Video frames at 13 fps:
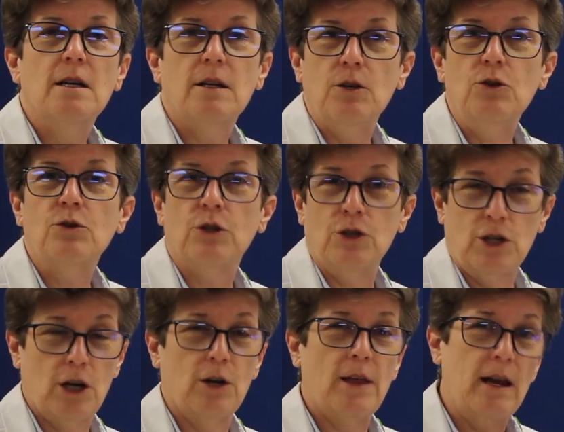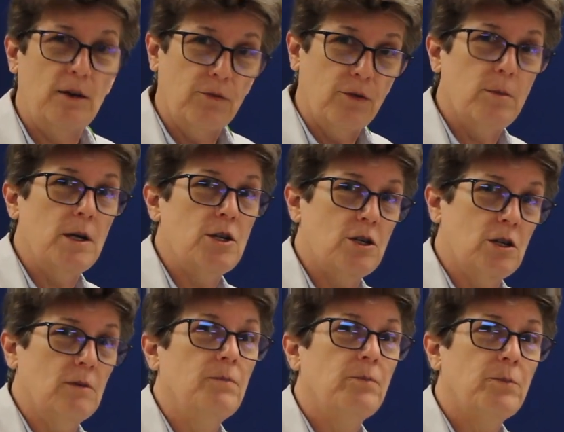that you could share that
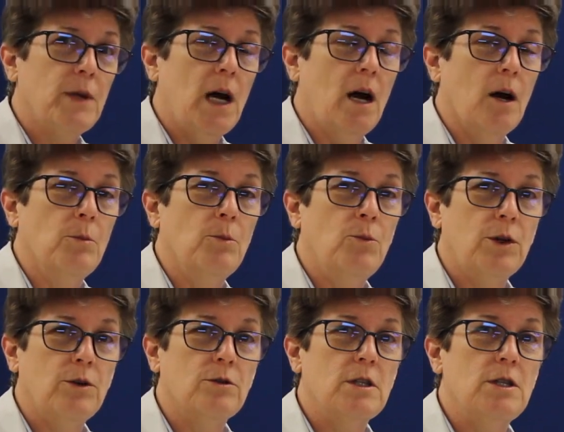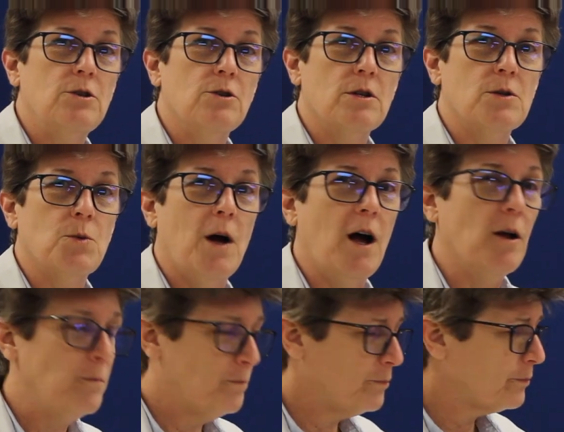information with your teacher as well.